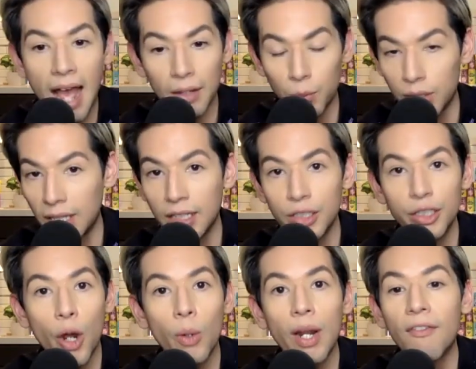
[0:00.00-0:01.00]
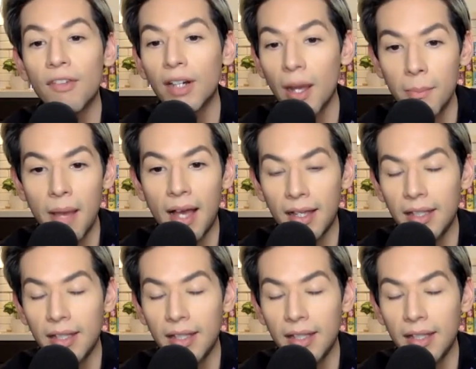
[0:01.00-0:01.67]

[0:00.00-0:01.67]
were like, don't ever come back.